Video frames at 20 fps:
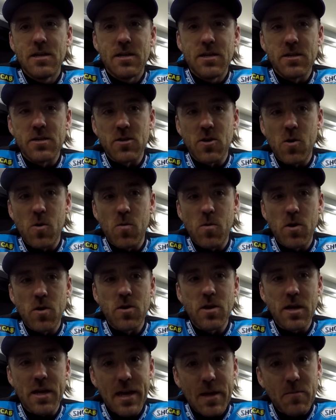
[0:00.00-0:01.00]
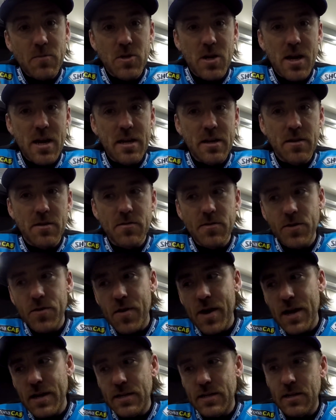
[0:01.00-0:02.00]
So we're going to keep trying to
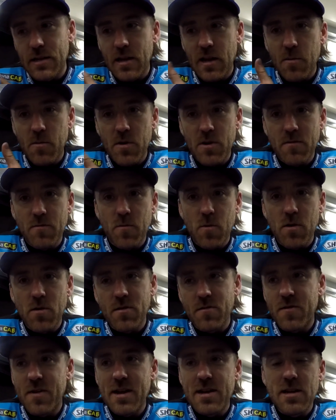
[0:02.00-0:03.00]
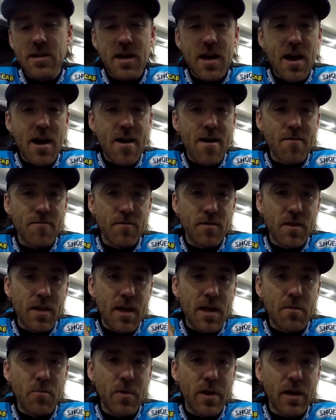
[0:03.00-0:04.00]
ride to the limit of what the feeling I have, and
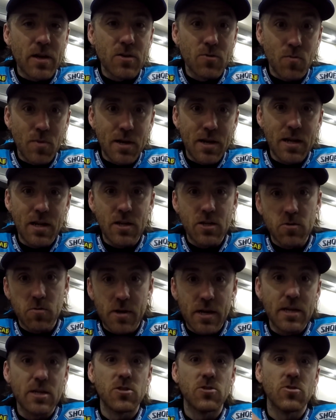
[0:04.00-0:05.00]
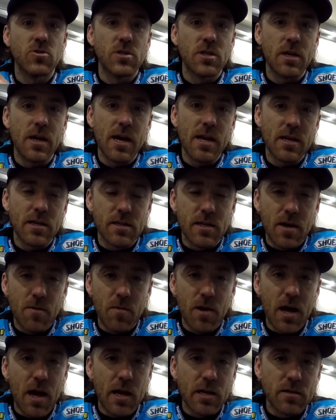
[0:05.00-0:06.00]
then make some little tweaks just to get us them
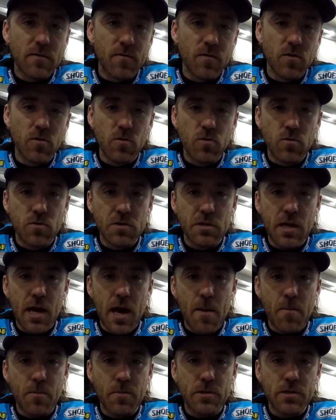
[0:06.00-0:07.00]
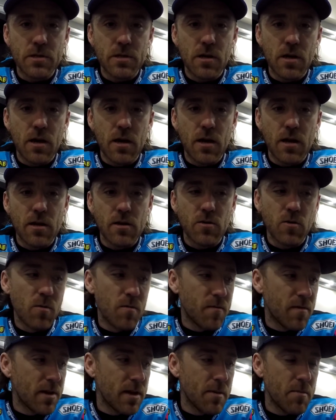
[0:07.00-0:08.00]
last few steps and
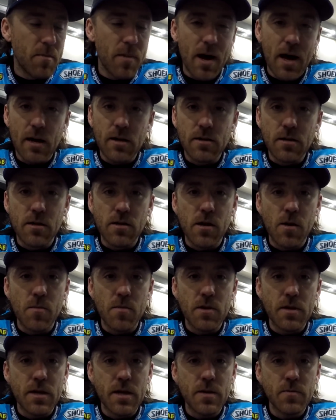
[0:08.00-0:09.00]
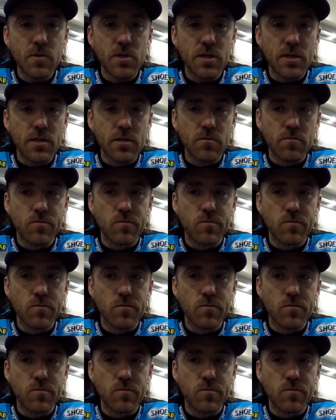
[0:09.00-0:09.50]
hopefully back to the top of the timesheet.